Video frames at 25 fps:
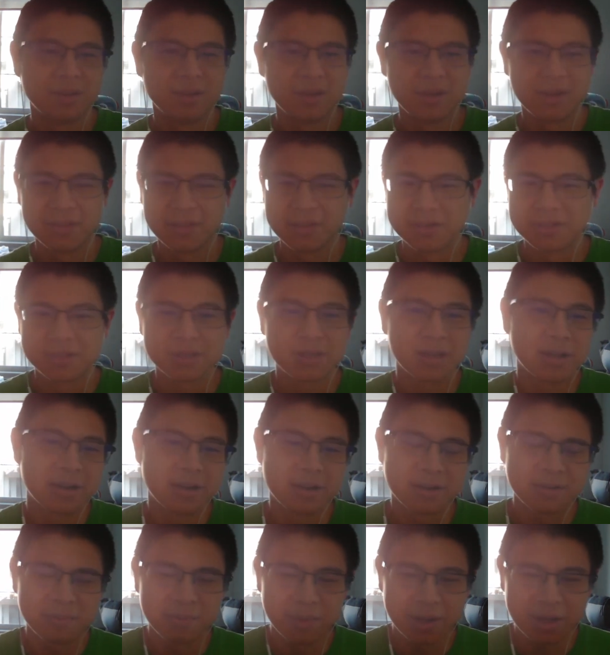and then just kind
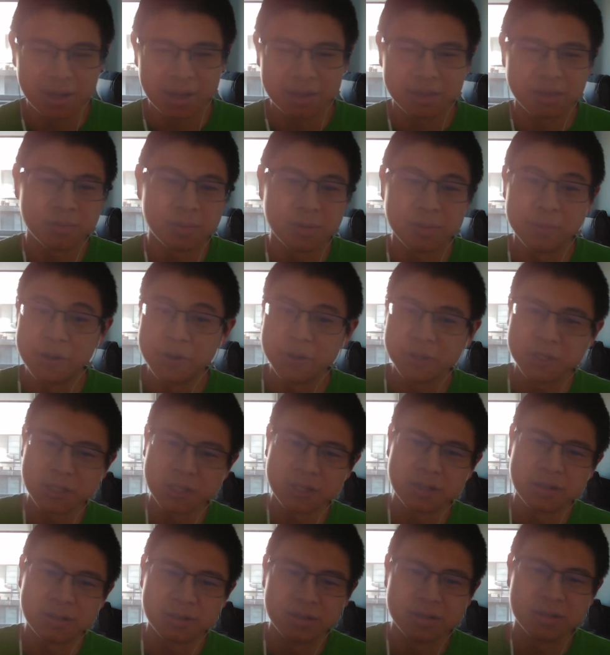of get the promotion
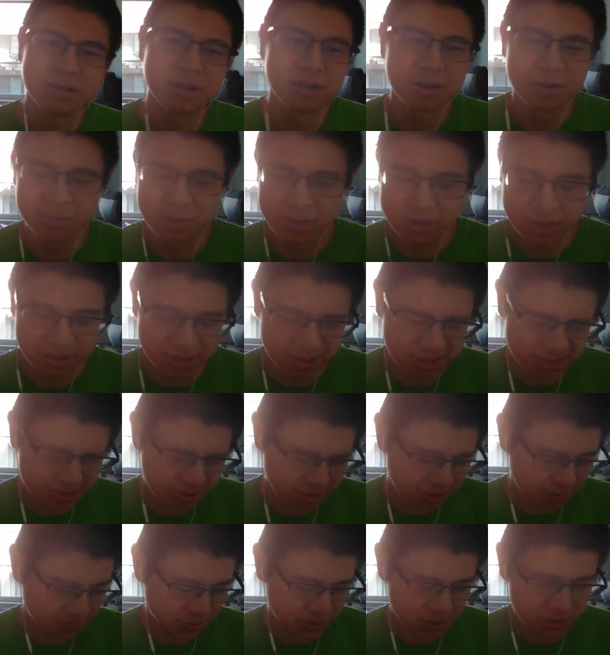within that
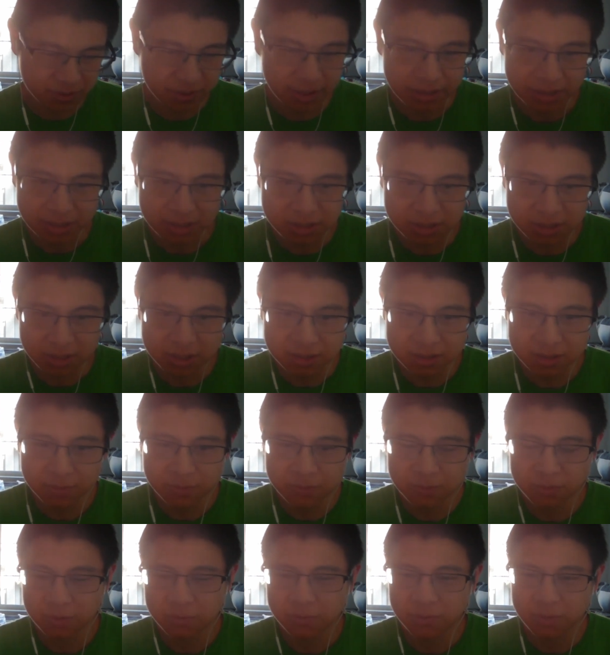time. So yeah, just some
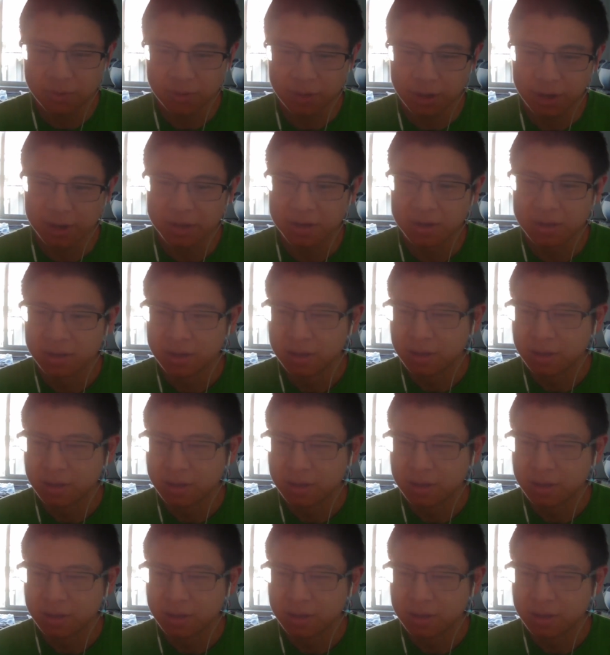food for thought.